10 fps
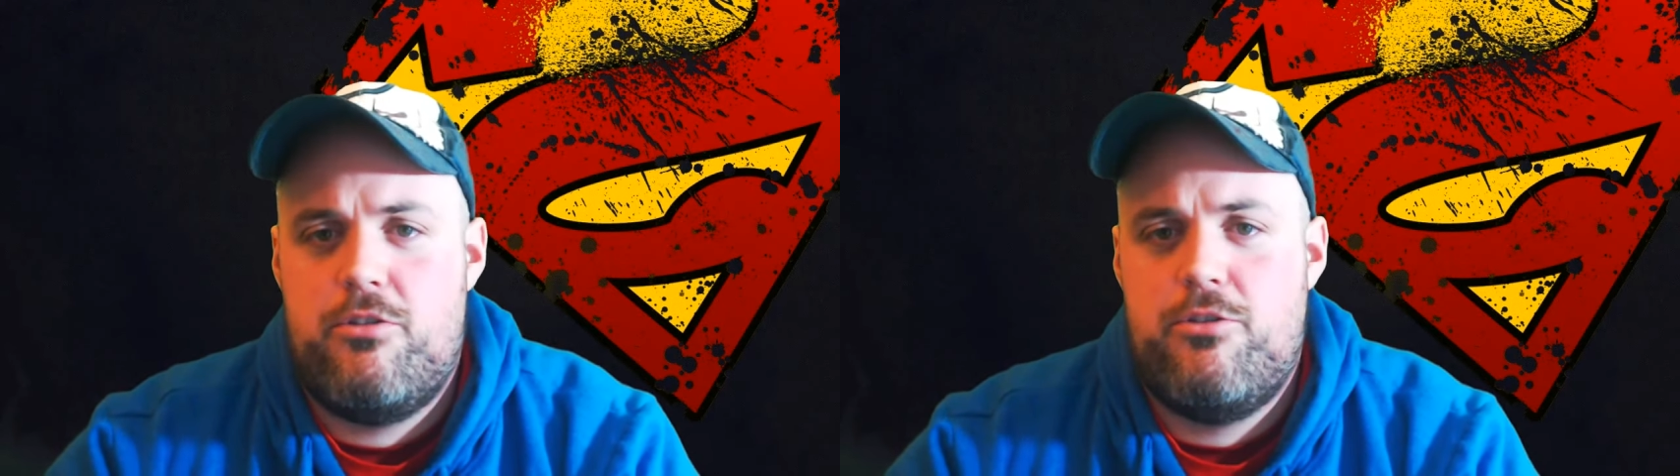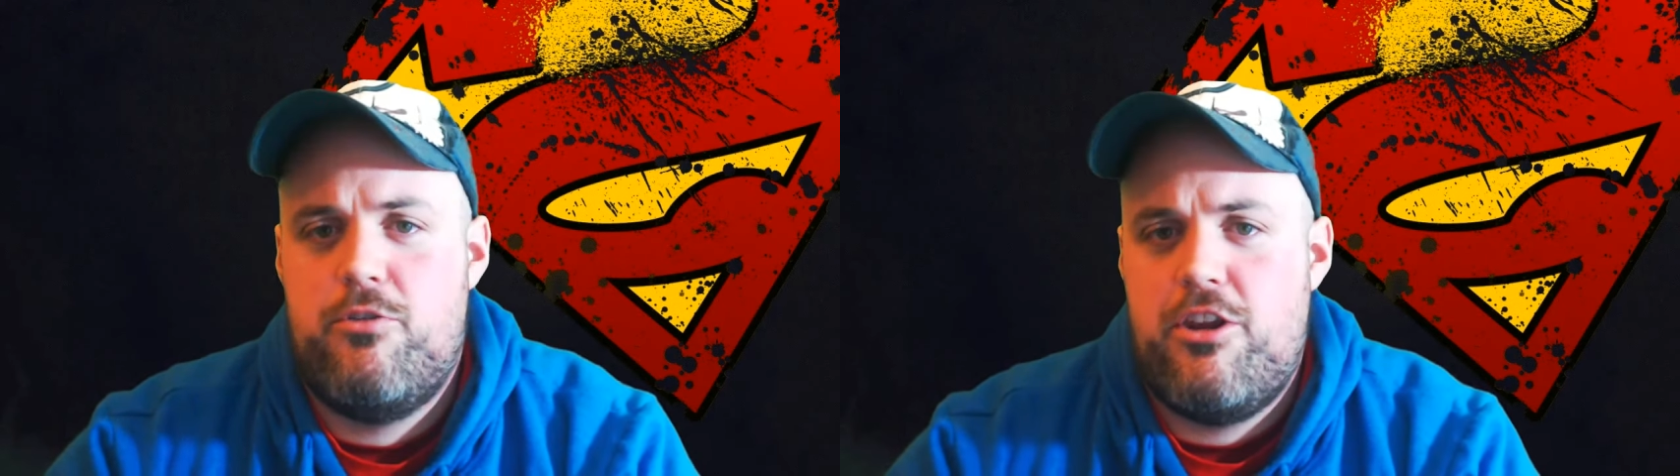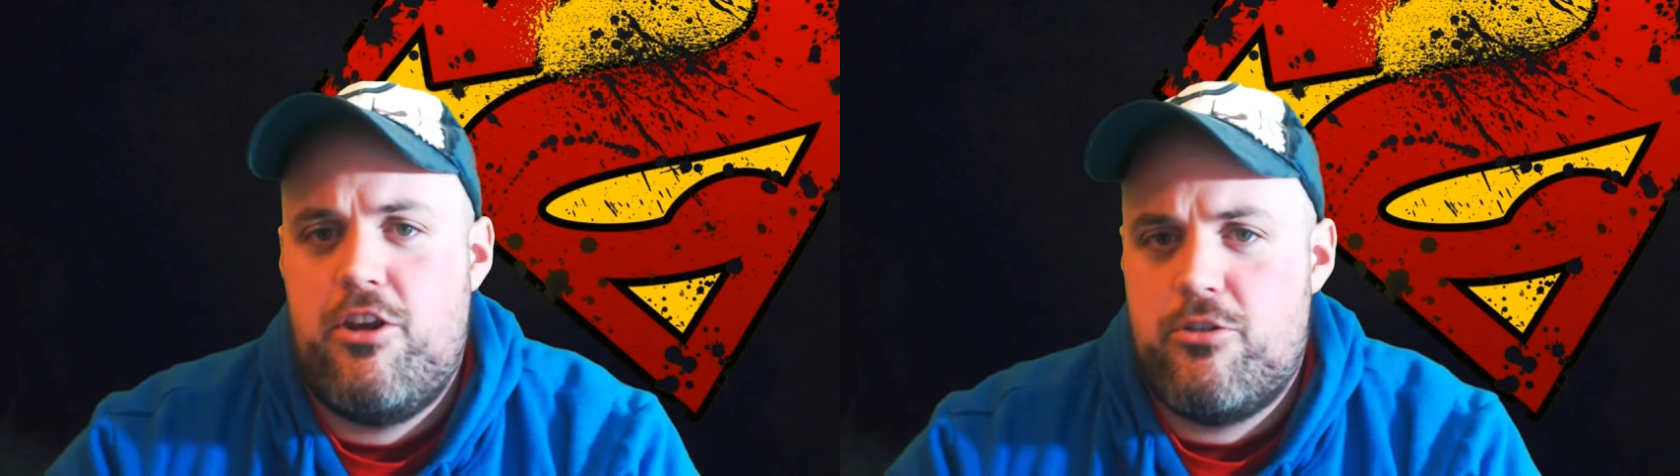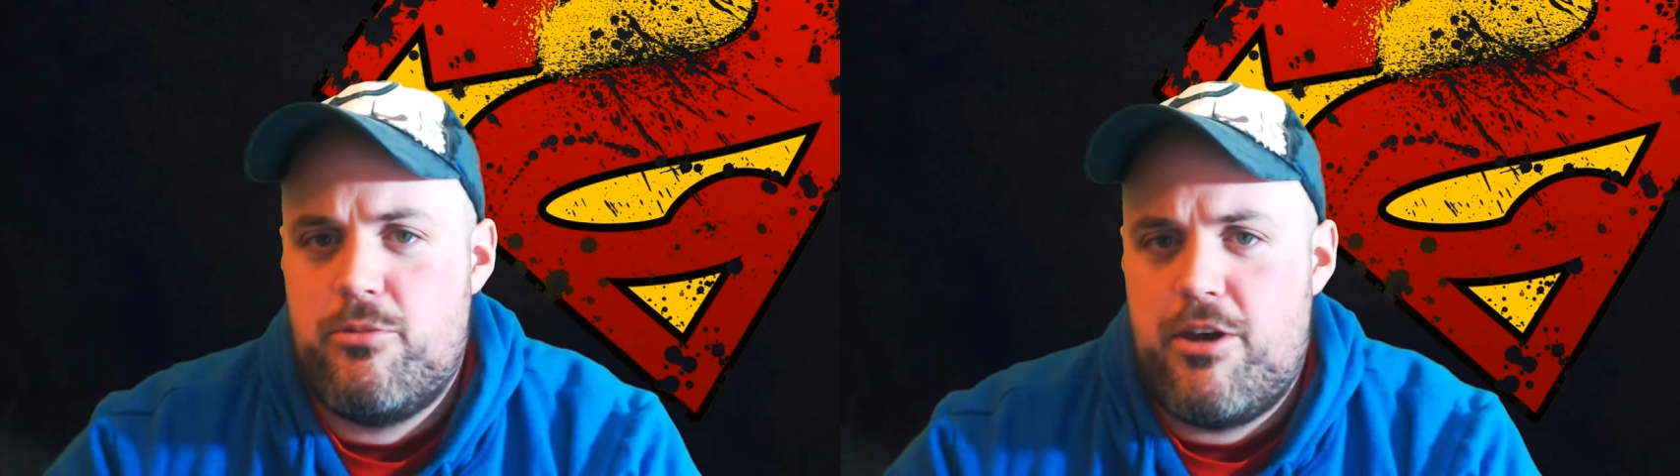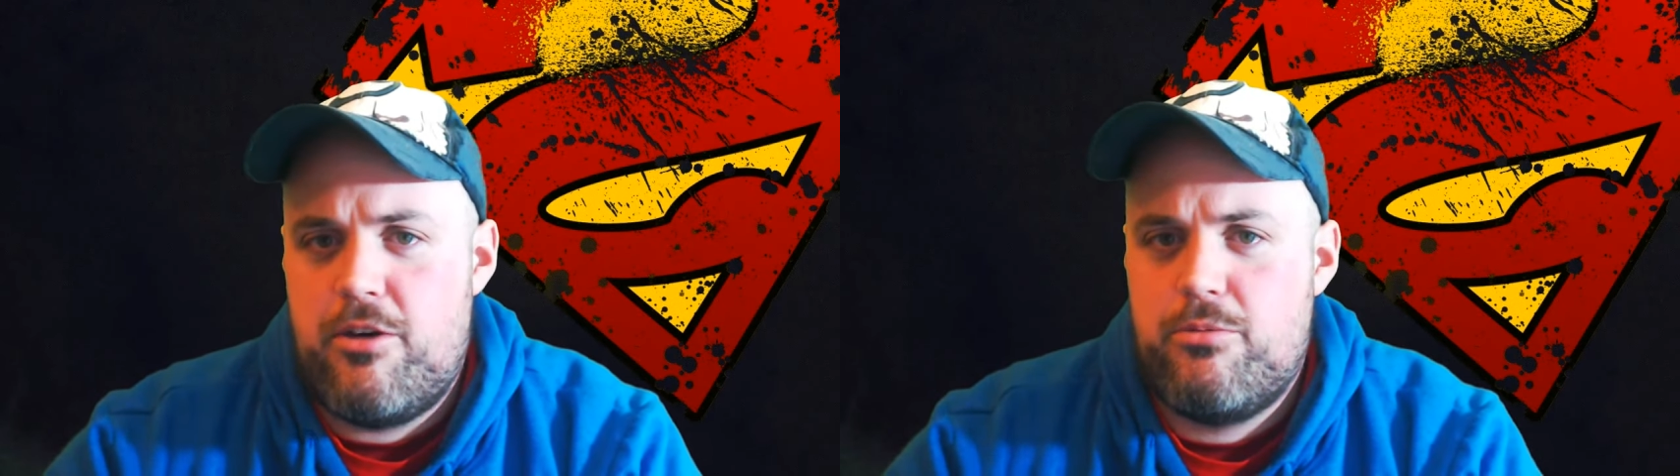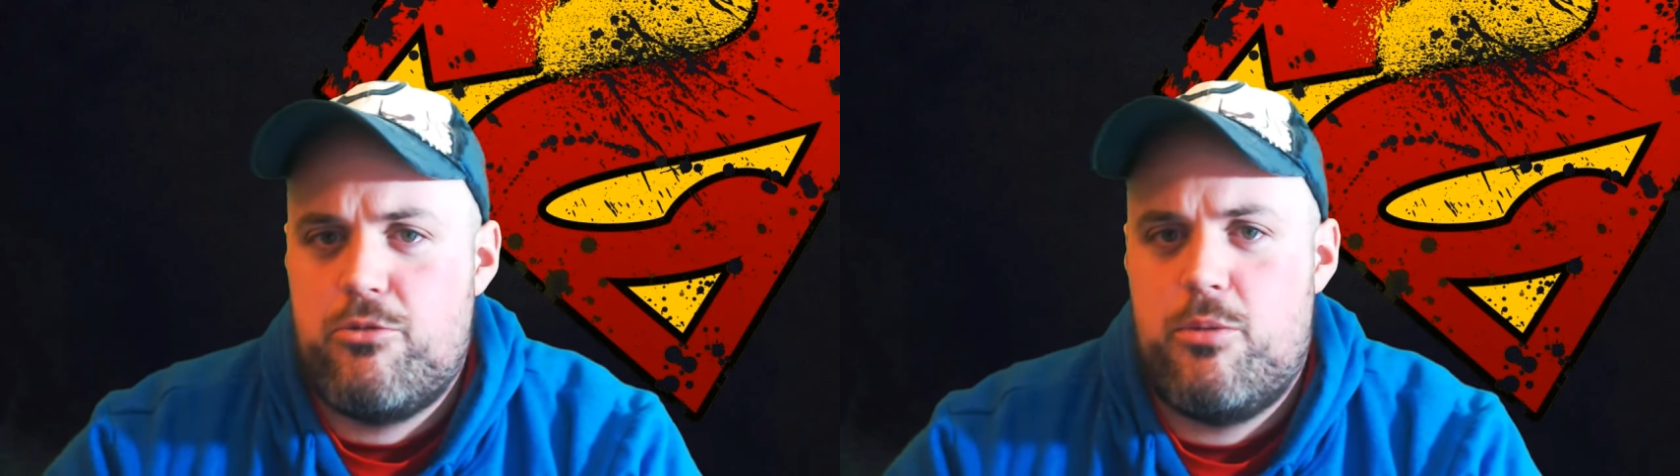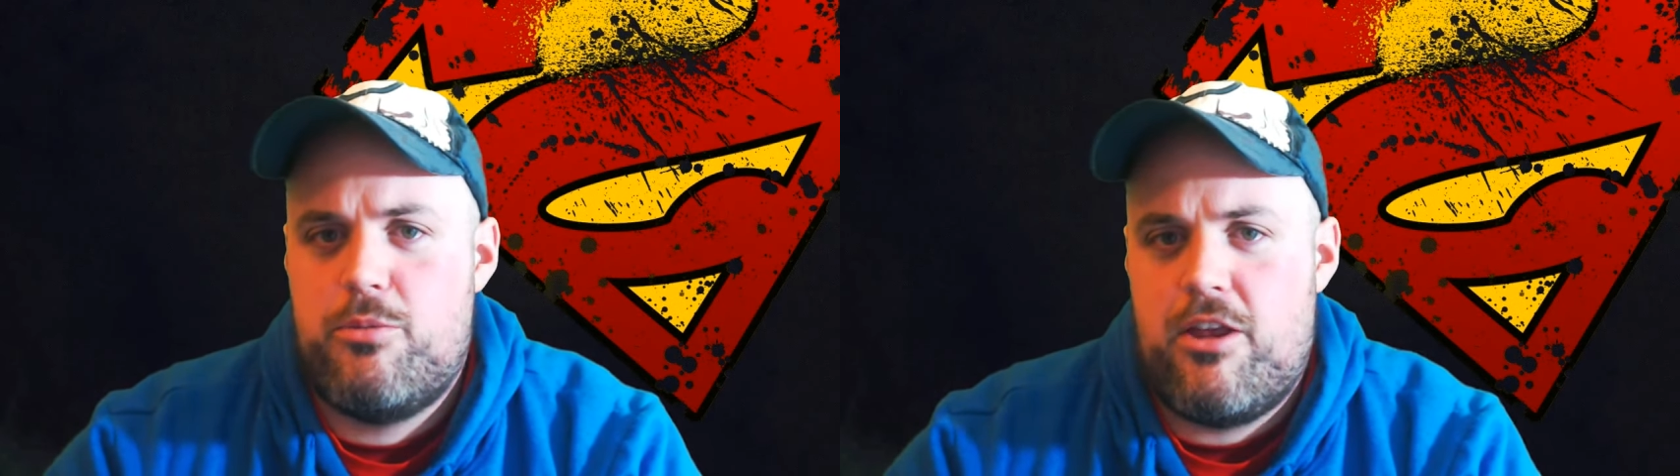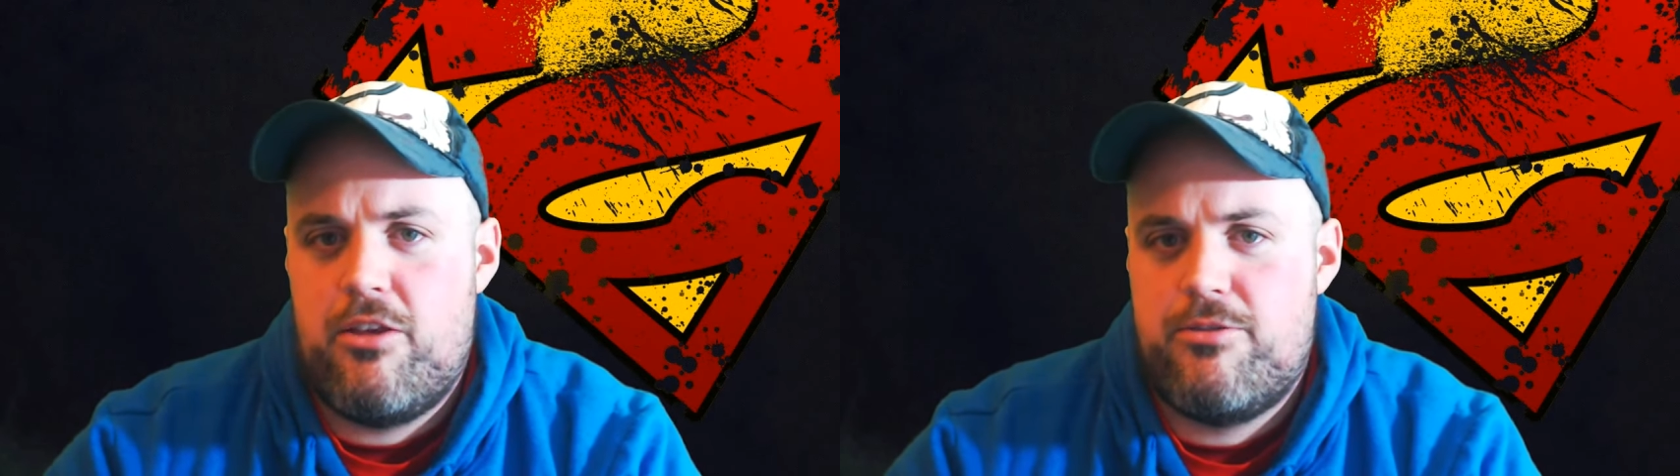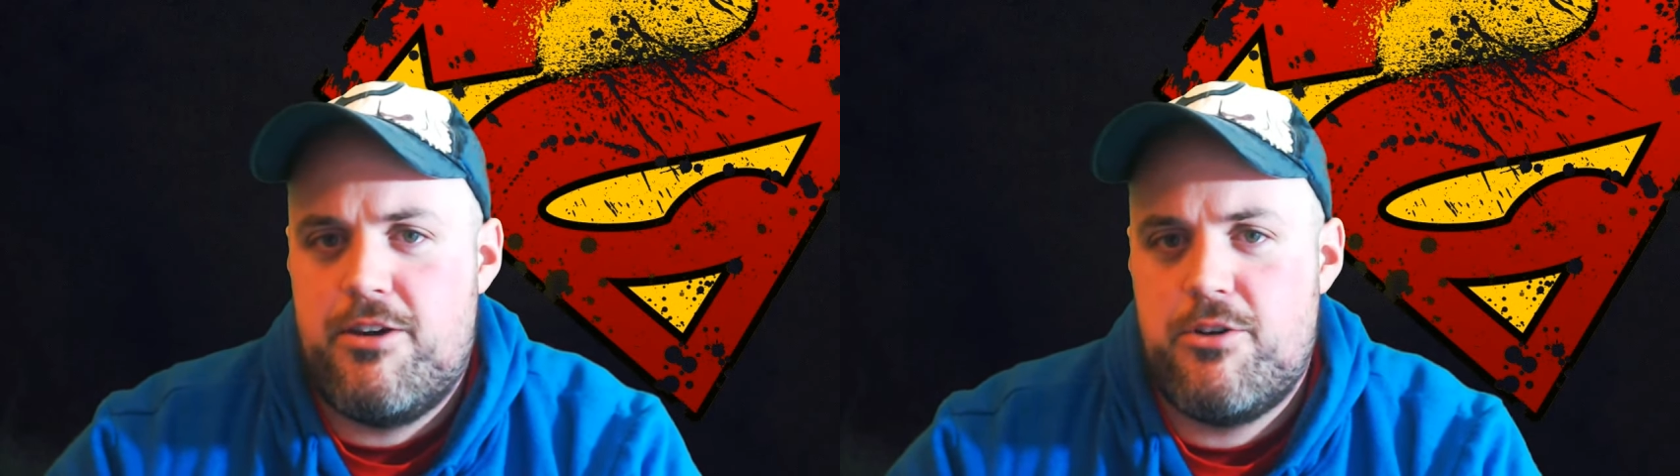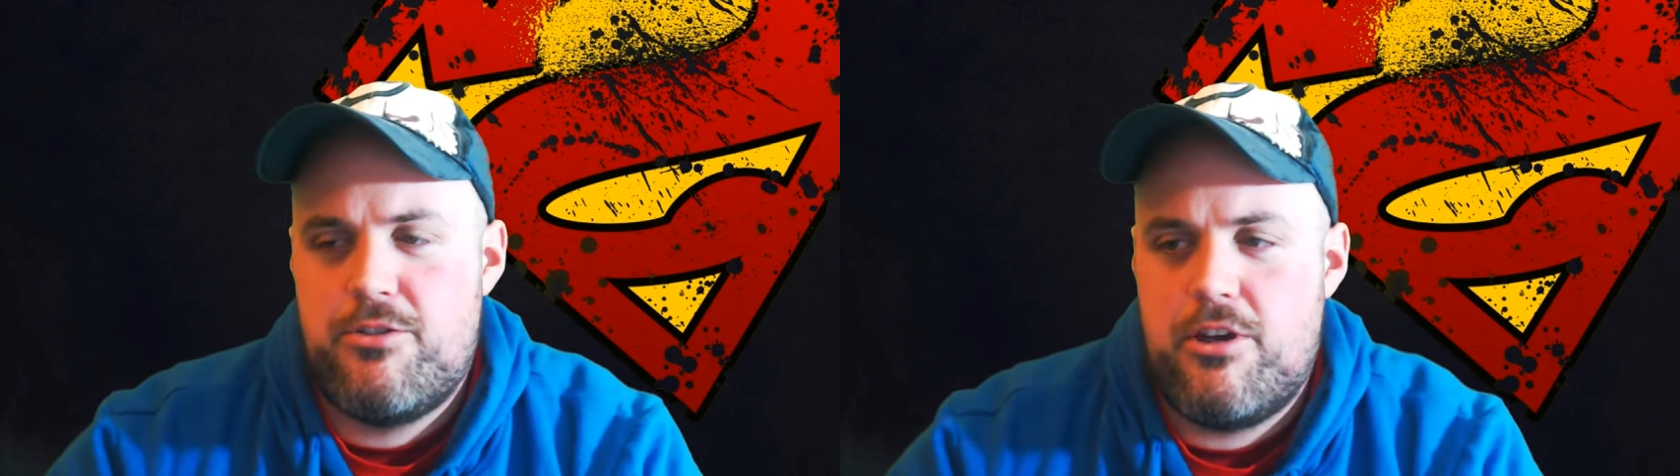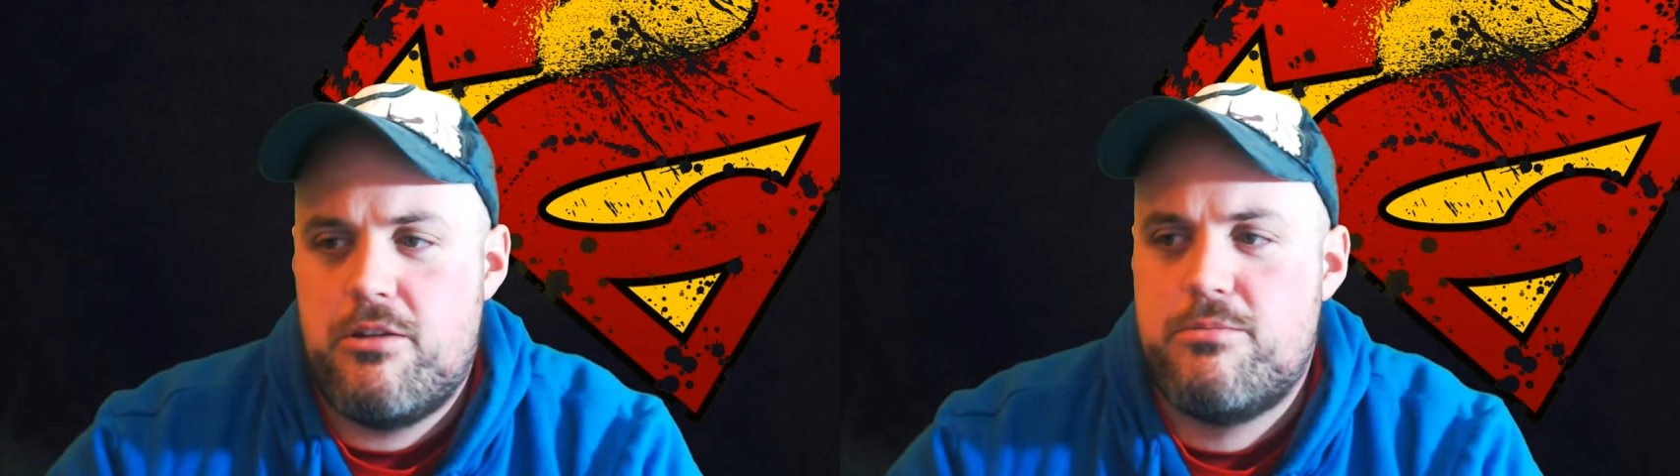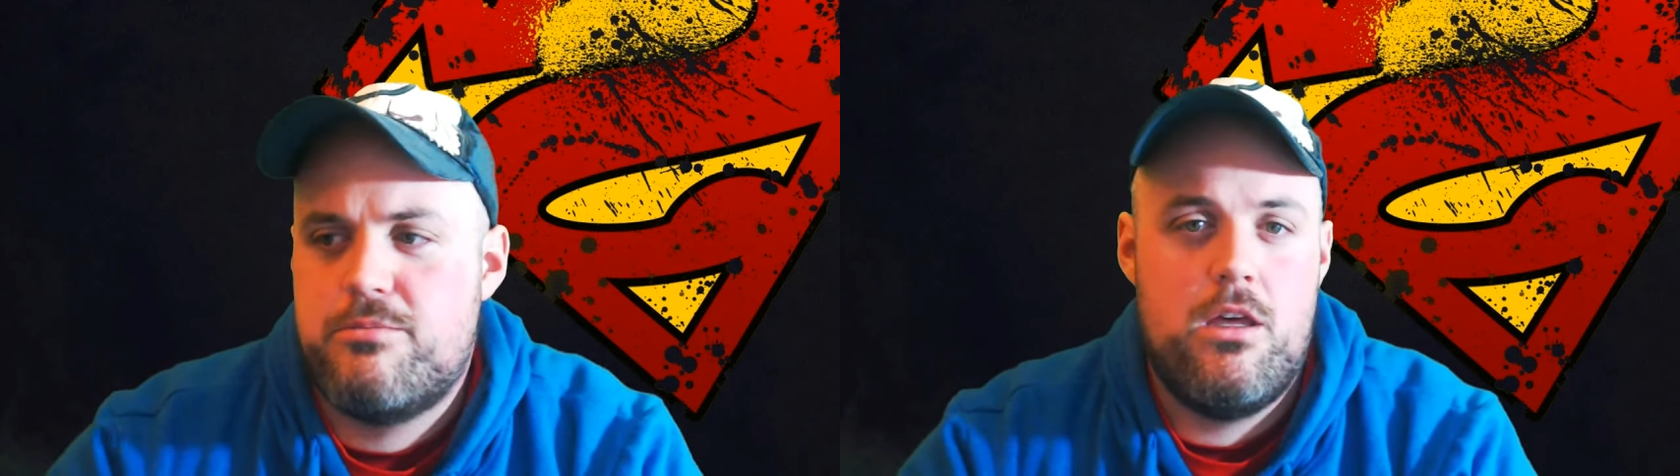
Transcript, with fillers: a few videos about Krypton's favorite son.